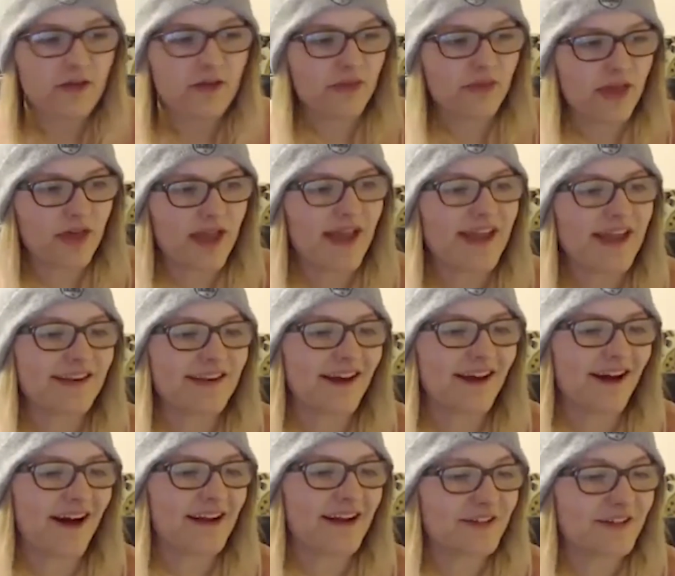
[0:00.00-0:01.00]
then
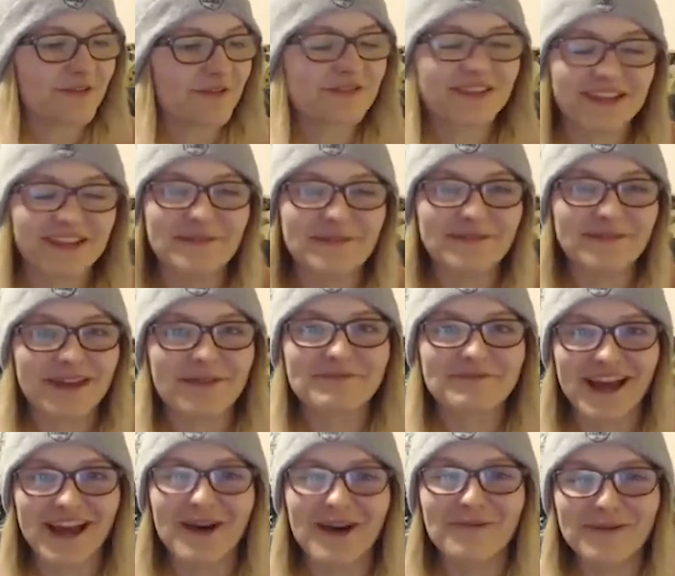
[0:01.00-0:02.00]
I don't think he'll be able
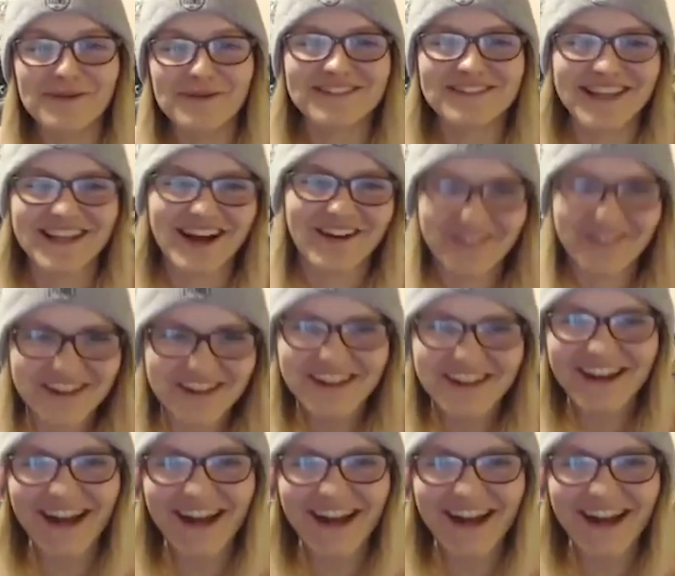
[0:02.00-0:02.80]
to help himself.